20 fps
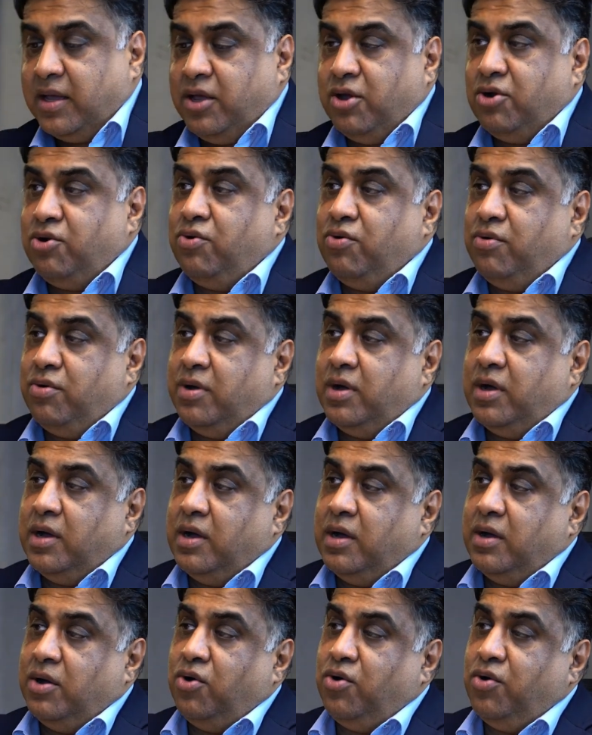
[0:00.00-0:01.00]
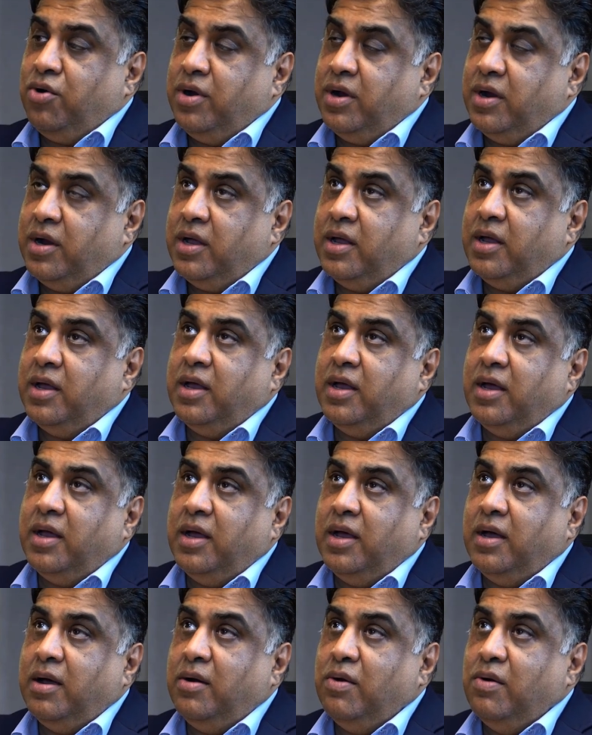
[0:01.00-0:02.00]
on
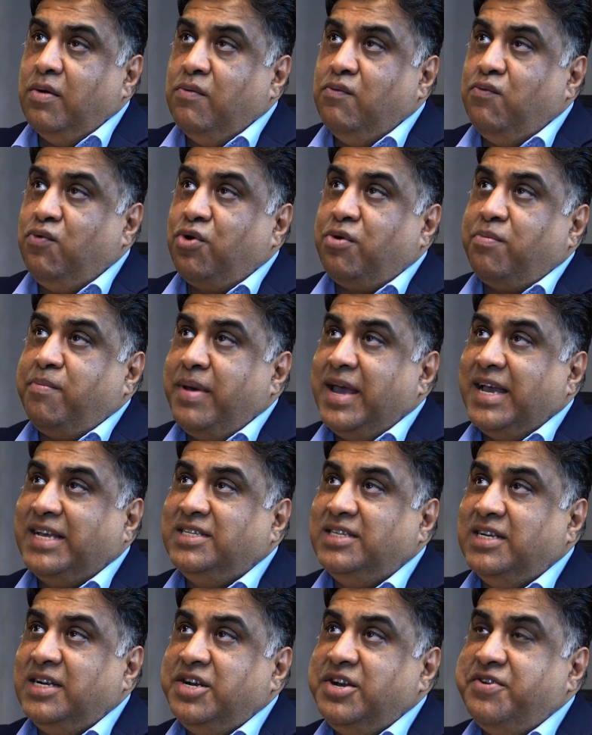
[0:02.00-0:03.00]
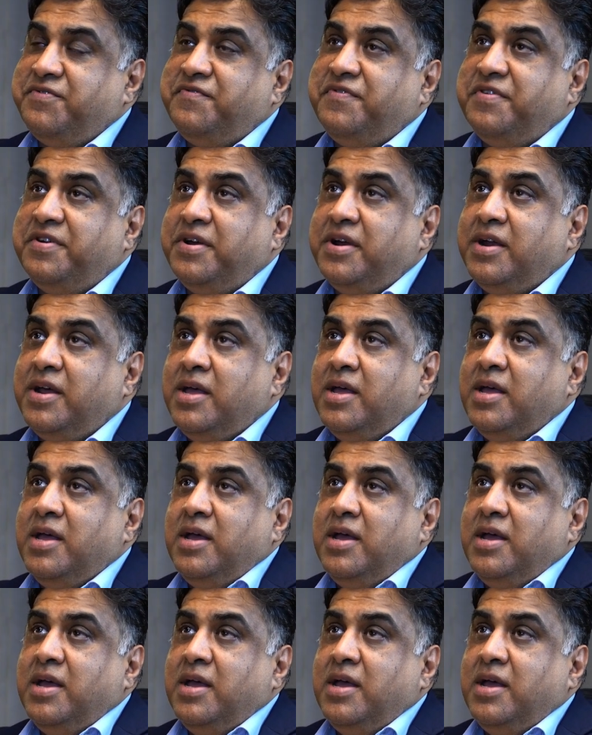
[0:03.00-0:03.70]
what makes it different.